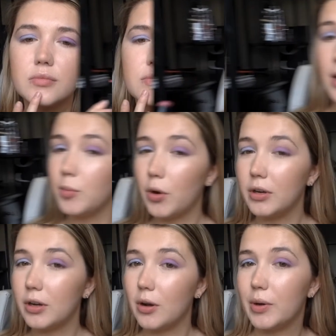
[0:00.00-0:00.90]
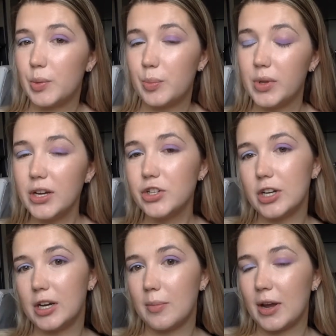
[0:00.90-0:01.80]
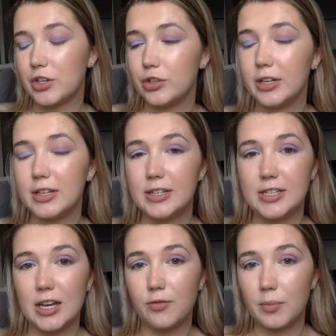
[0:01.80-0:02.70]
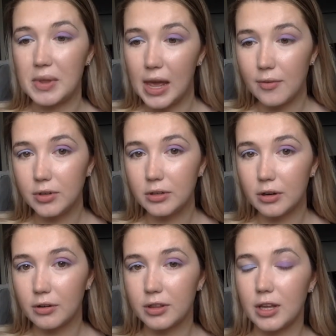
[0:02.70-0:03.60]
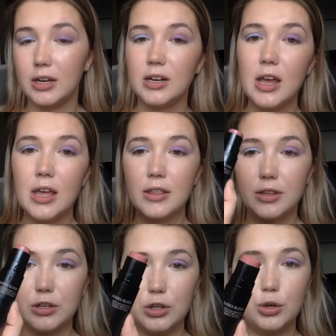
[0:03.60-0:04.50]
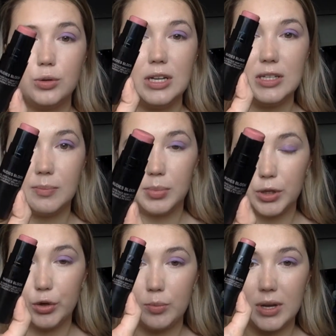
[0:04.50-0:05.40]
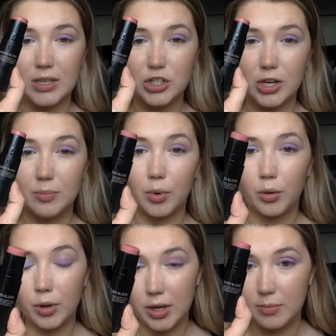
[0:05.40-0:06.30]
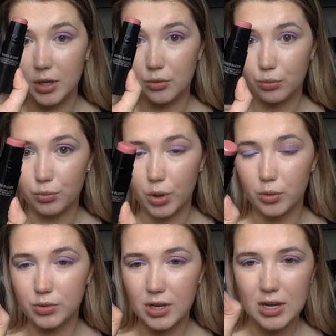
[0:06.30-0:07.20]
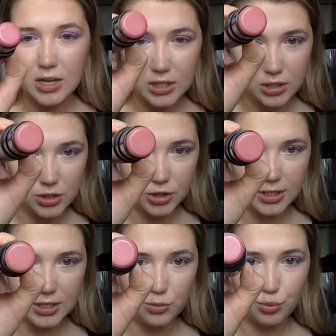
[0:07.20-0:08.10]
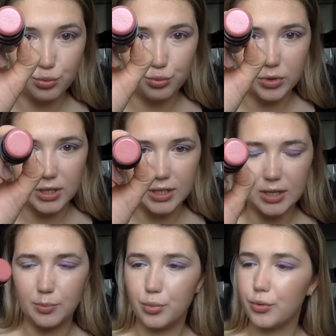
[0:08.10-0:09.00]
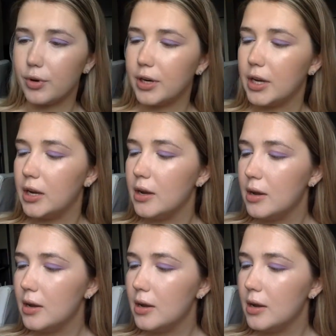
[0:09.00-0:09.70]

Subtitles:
Now I'm going to go in with blush, and I'm actually going to take from the Heaven and Earth kit the Nudies Bloom in the shade Bohemian Rose. It's just a really pretty